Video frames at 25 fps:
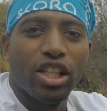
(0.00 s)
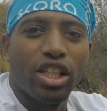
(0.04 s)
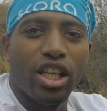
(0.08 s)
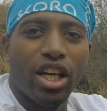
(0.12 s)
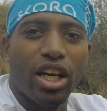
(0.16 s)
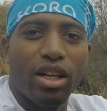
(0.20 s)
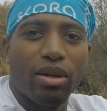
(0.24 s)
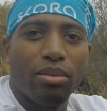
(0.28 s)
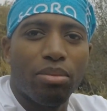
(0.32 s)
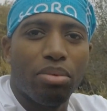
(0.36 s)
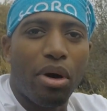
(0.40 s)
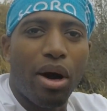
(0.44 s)

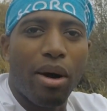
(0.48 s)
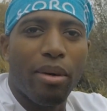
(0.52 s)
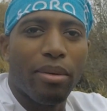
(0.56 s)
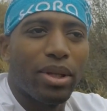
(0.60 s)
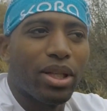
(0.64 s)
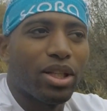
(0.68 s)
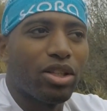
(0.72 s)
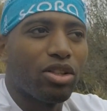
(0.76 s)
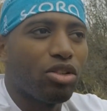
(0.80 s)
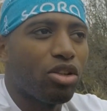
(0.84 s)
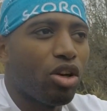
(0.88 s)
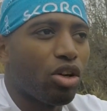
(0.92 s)
then
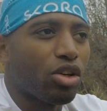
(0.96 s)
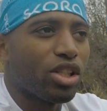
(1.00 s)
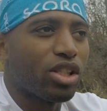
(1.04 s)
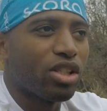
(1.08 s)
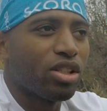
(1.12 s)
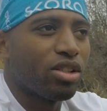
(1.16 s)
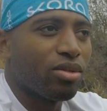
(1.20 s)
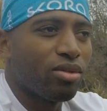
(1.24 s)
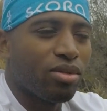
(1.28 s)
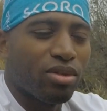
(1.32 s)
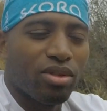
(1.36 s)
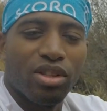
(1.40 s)
probably
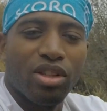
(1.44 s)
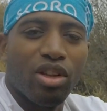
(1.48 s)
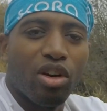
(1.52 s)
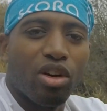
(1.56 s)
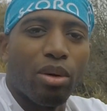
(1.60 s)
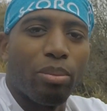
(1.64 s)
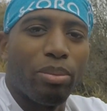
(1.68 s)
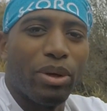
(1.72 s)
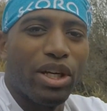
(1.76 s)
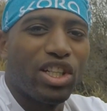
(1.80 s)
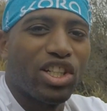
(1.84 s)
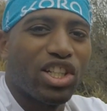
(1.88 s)

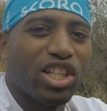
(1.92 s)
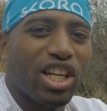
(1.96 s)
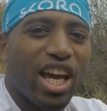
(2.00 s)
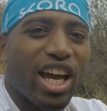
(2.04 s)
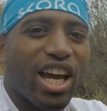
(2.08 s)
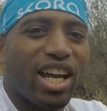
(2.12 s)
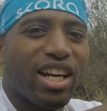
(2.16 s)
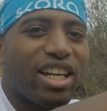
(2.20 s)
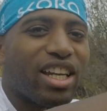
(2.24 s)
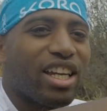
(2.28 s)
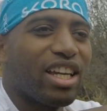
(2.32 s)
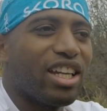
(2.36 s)
the beach
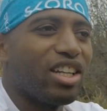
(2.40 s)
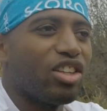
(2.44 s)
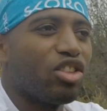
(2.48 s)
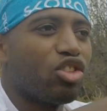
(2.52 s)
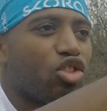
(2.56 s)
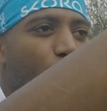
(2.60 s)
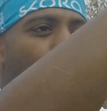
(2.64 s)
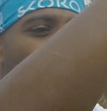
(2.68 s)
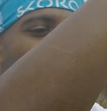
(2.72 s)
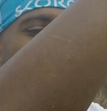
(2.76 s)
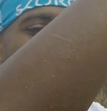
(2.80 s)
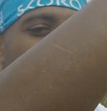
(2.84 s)

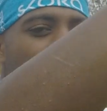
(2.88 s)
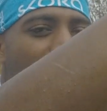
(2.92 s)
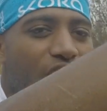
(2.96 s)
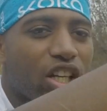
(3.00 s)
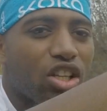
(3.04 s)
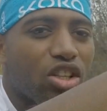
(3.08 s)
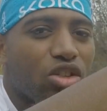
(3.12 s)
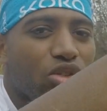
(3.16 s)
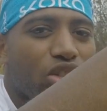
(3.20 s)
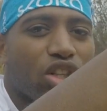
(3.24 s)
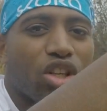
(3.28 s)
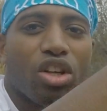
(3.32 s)
sand, doing a
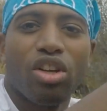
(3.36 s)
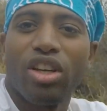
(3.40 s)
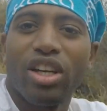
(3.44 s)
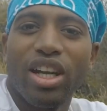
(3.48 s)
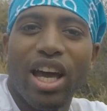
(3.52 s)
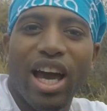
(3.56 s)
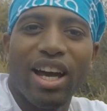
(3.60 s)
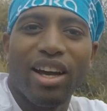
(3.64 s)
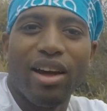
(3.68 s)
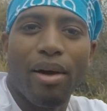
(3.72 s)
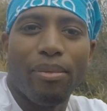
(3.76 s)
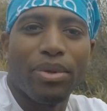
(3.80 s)
huge hill of
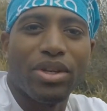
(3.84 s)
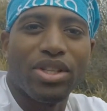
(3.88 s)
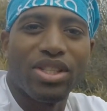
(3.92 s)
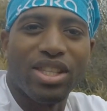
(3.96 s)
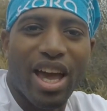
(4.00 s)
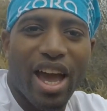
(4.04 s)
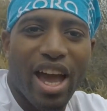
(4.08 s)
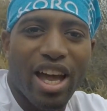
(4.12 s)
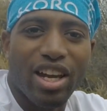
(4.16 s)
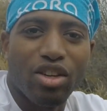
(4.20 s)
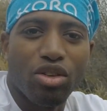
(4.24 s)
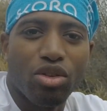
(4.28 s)
that up the
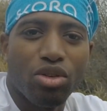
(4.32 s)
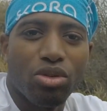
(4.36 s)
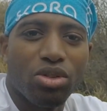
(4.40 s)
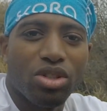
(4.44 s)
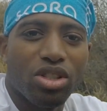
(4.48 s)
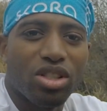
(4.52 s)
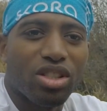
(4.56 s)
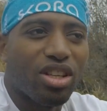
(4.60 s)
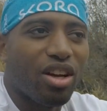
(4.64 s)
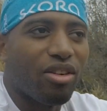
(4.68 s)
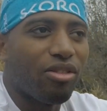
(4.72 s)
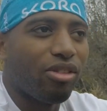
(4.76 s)
sand
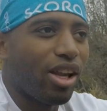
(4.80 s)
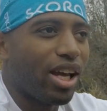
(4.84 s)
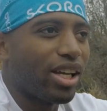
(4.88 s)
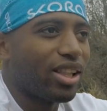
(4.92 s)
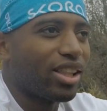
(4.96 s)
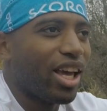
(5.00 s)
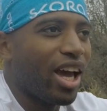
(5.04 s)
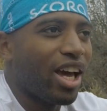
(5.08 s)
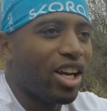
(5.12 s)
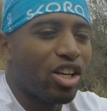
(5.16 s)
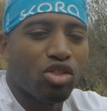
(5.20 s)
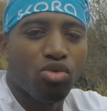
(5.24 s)
dunes and stuff
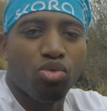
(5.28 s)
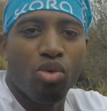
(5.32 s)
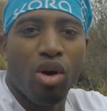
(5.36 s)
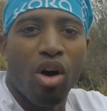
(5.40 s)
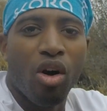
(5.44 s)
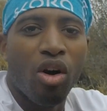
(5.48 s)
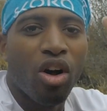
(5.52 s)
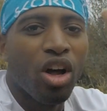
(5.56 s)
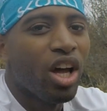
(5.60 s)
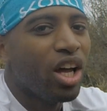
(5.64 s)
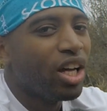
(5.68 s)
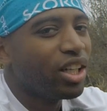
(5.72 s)
like that as
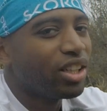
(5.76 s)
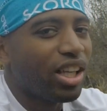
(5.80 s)
well.